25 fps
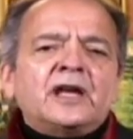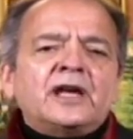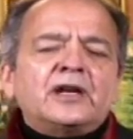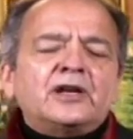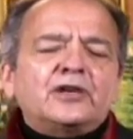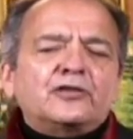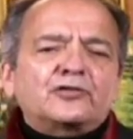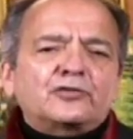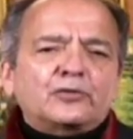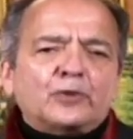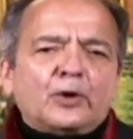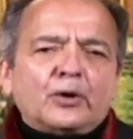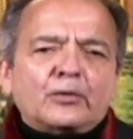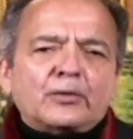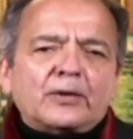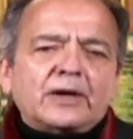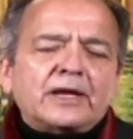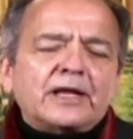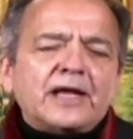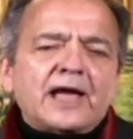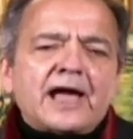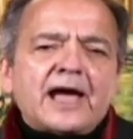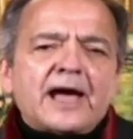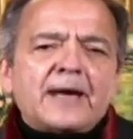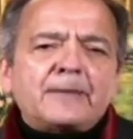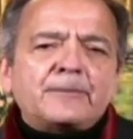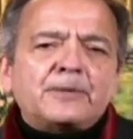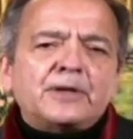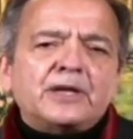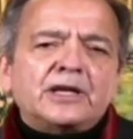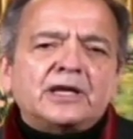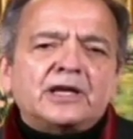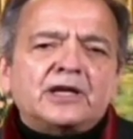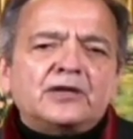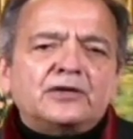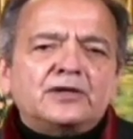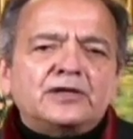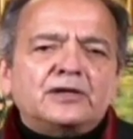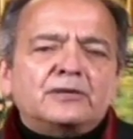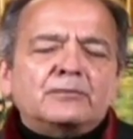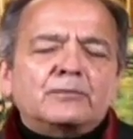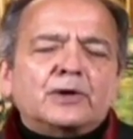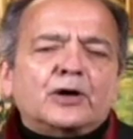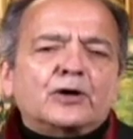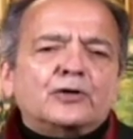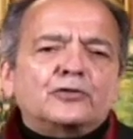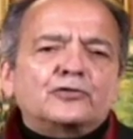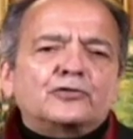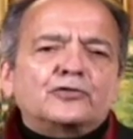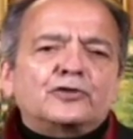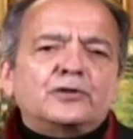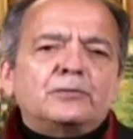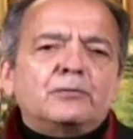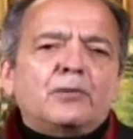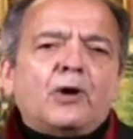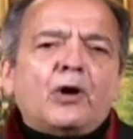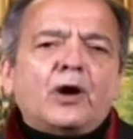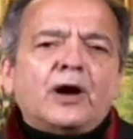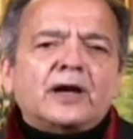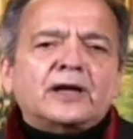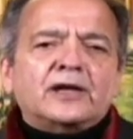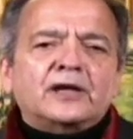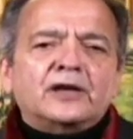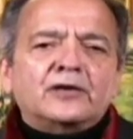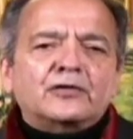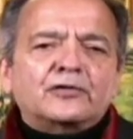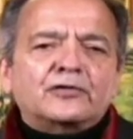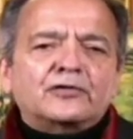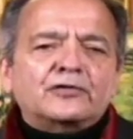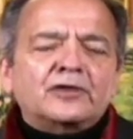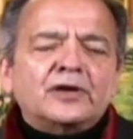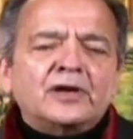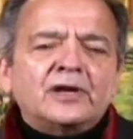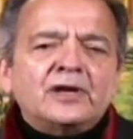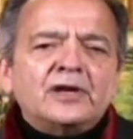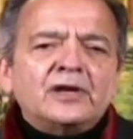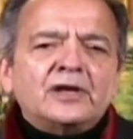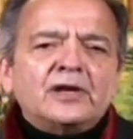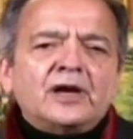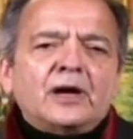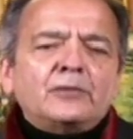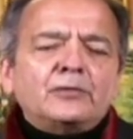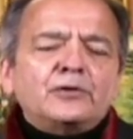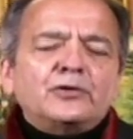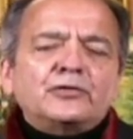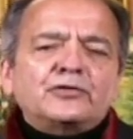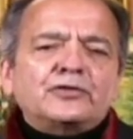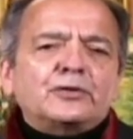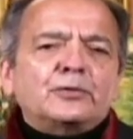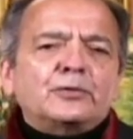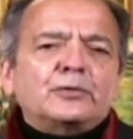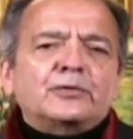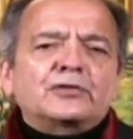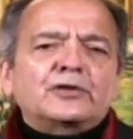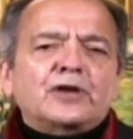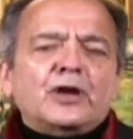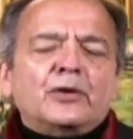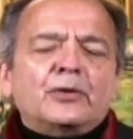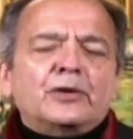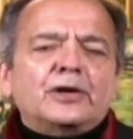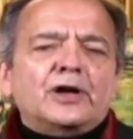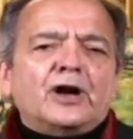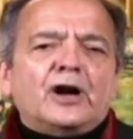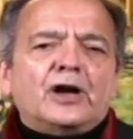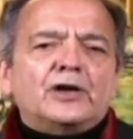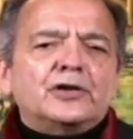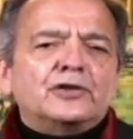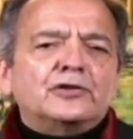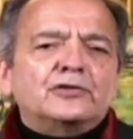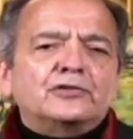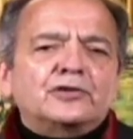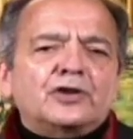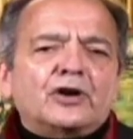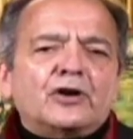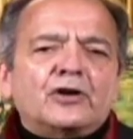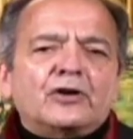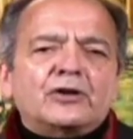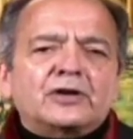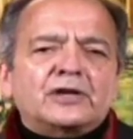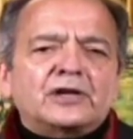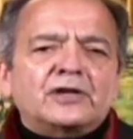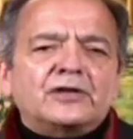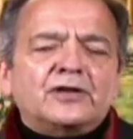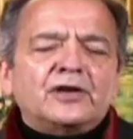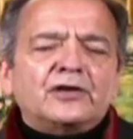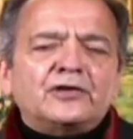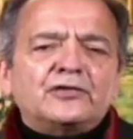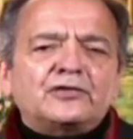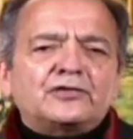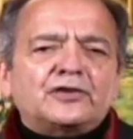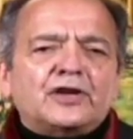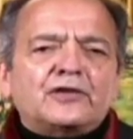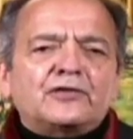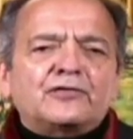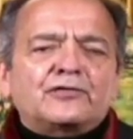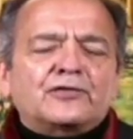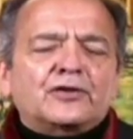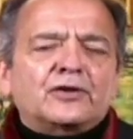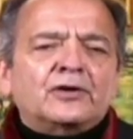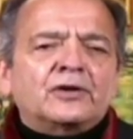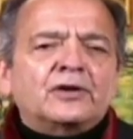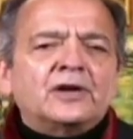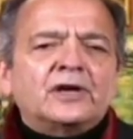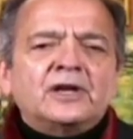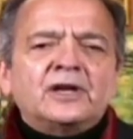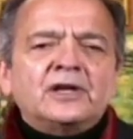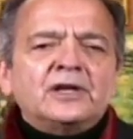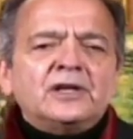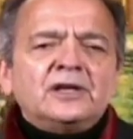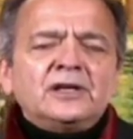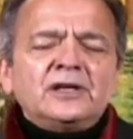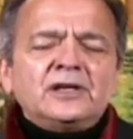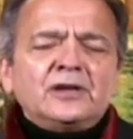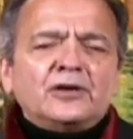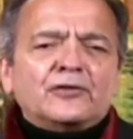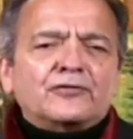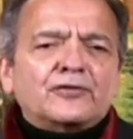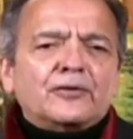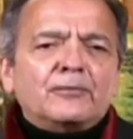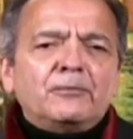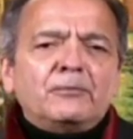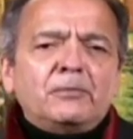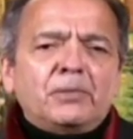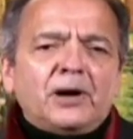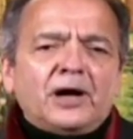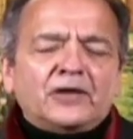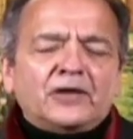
And it's already happening in the emerging markets. I mean, you see what's going on in Turkey. They said for, you know, for